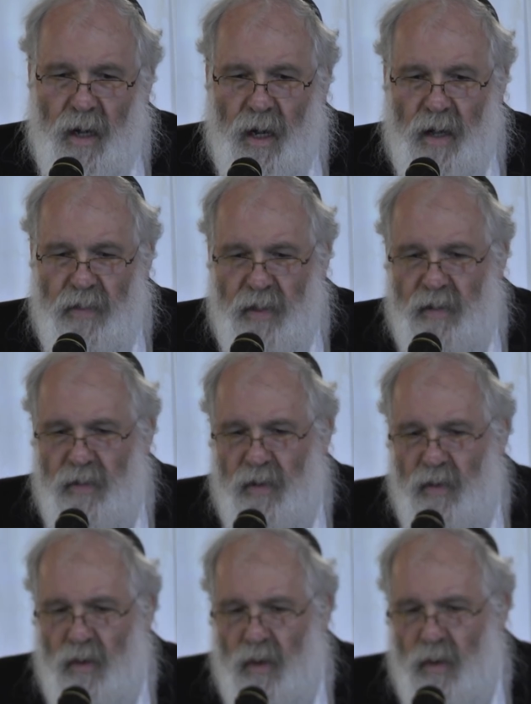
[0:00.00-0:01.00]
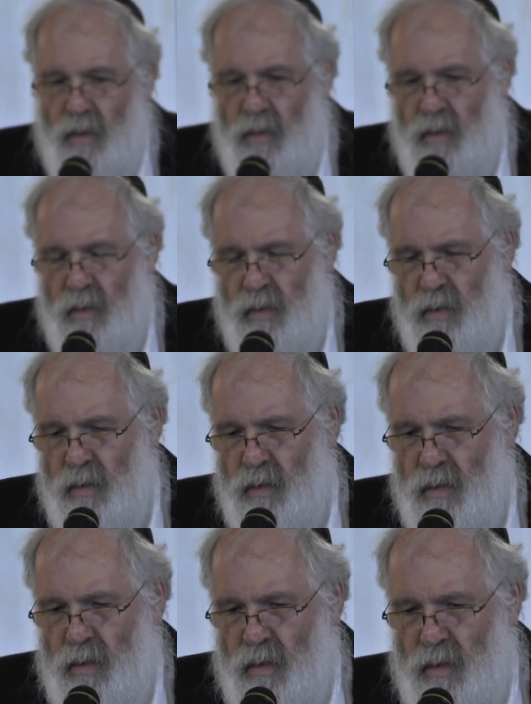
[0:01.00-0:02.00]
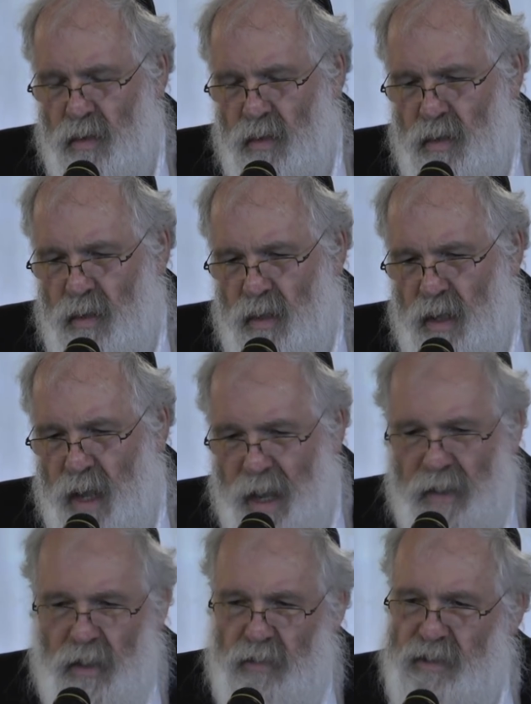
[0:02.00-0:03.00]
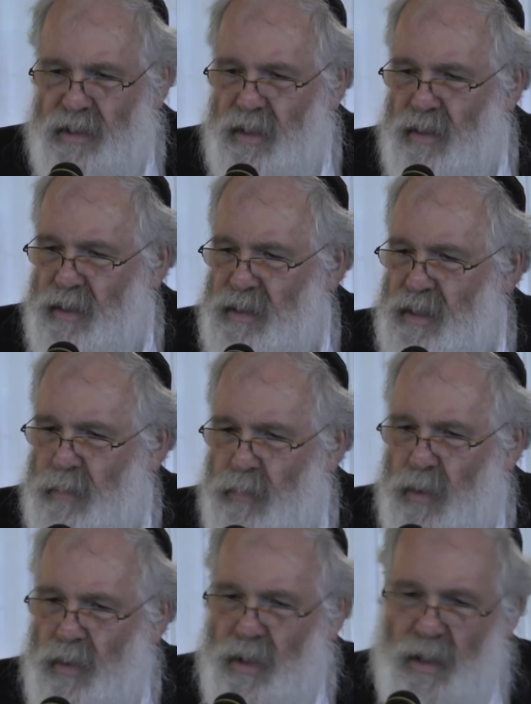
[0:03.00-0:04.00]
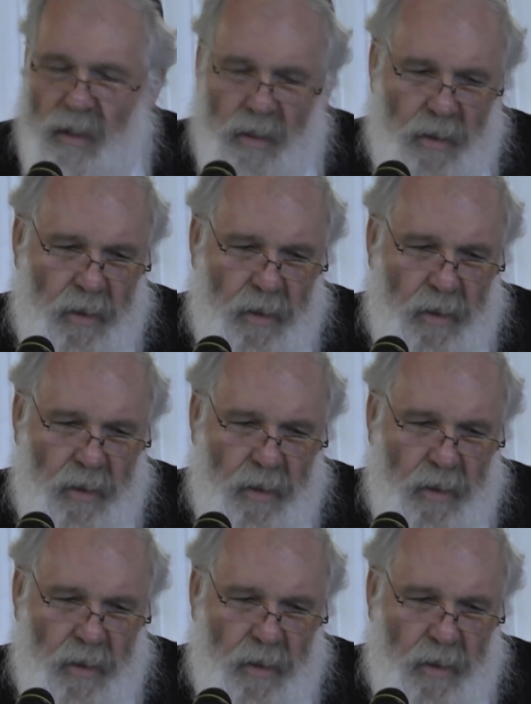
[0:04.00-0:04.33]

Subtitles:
I think there are adults in this community